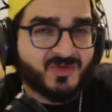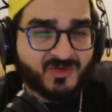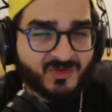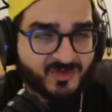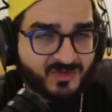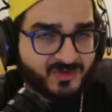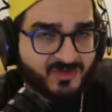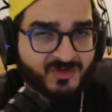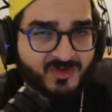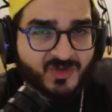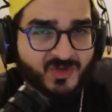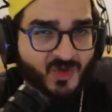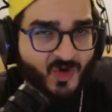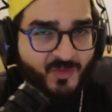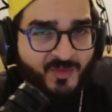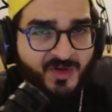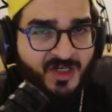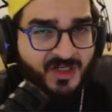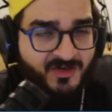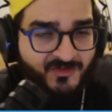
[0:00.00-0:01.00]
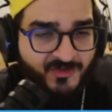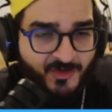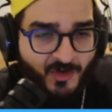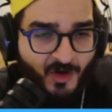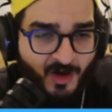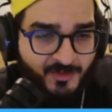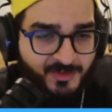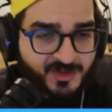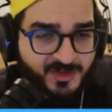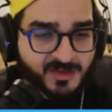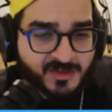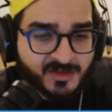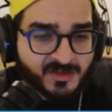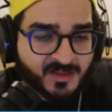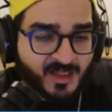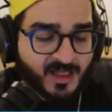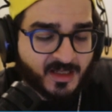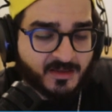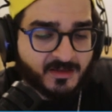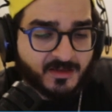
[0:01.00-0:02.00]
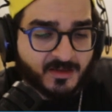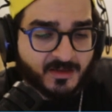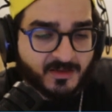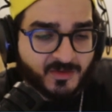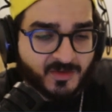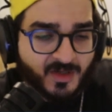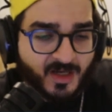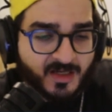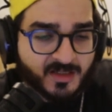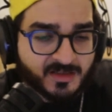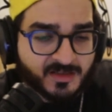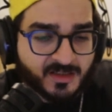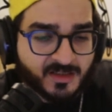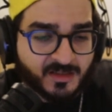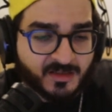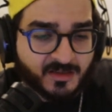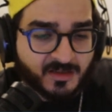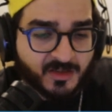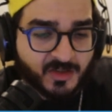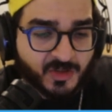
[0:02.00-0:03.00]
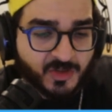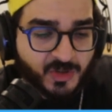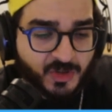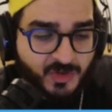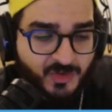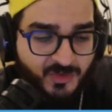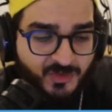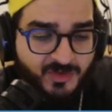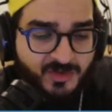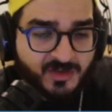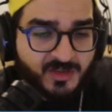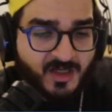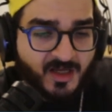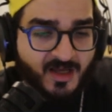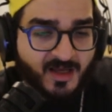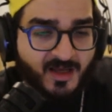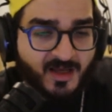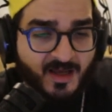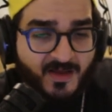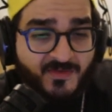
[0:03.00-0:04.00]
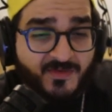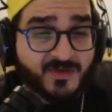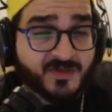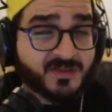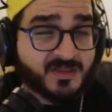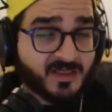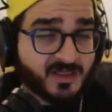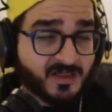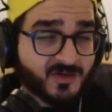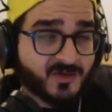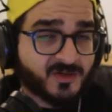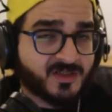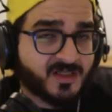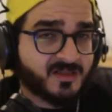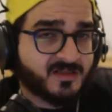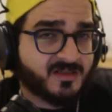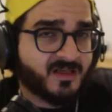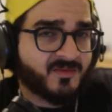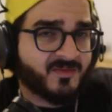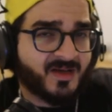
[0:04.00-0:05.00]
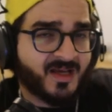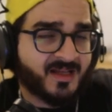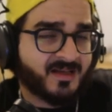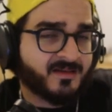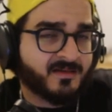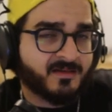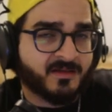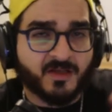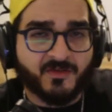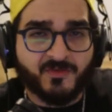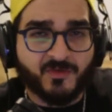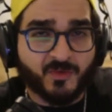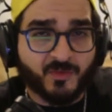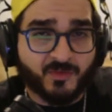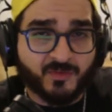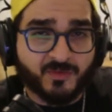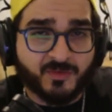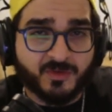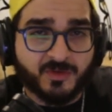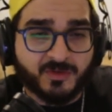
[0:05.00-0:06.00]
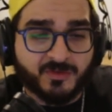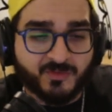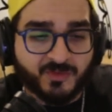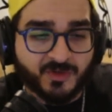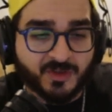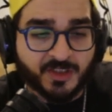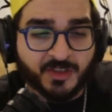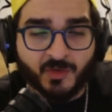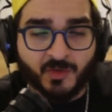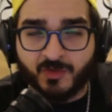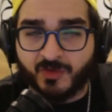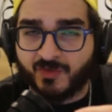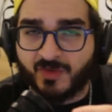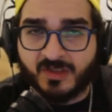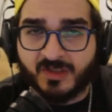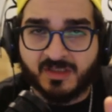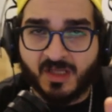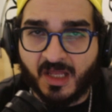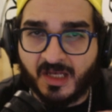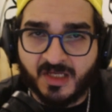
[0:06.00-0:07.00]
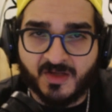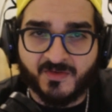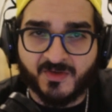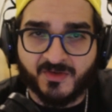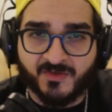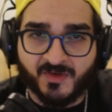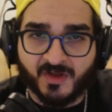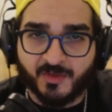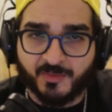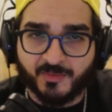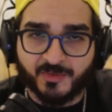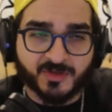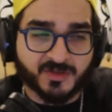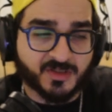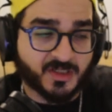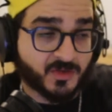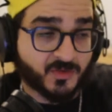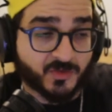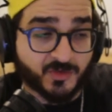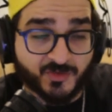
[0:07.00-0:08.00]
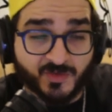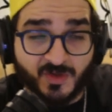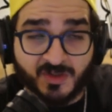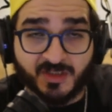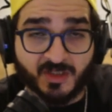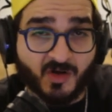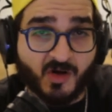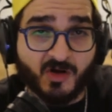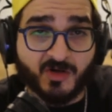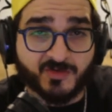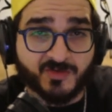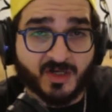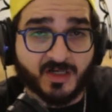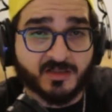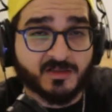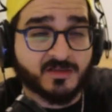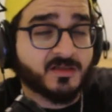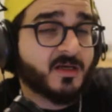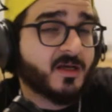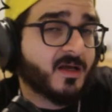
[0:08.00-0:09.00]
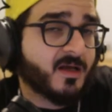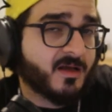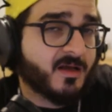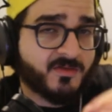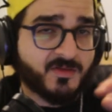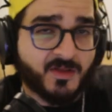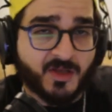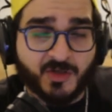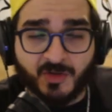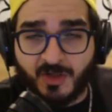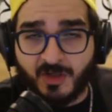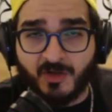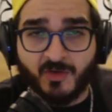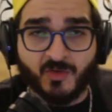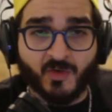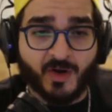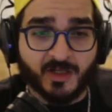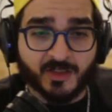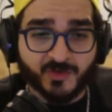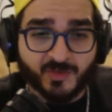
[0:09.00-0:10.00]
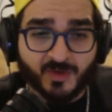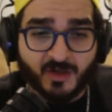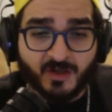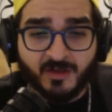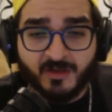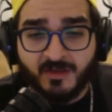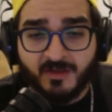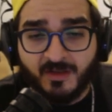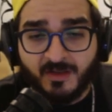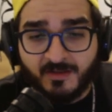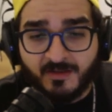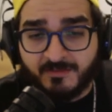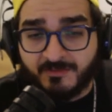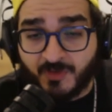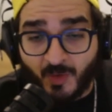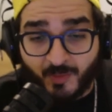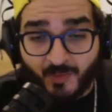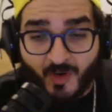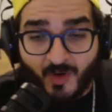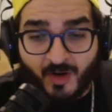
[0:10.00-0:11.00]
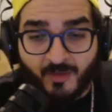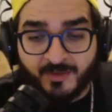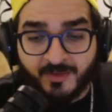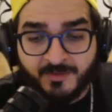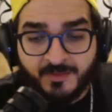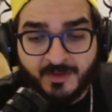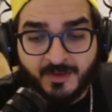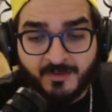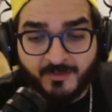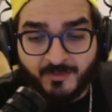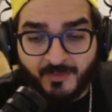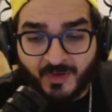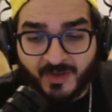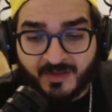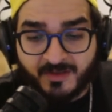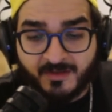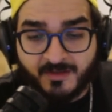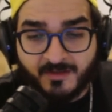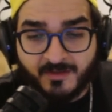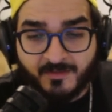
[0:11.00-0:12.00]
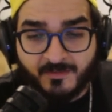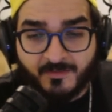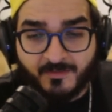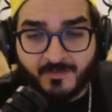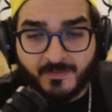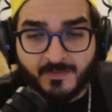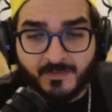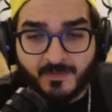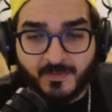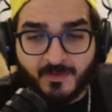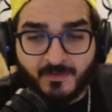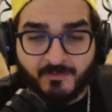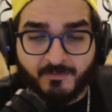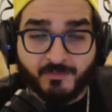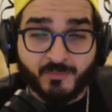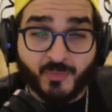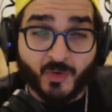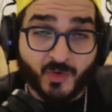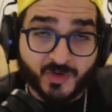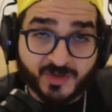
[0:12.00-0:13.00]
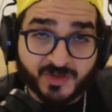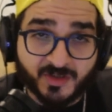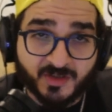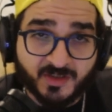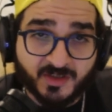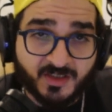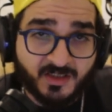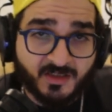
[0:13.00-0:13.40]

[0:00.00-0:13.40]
so many different options that uh, you guys could could use in this ecosystem. And if you really don't trust any of the developers and don't trust the contracts, then you can go elsewhere, no problem. But personally,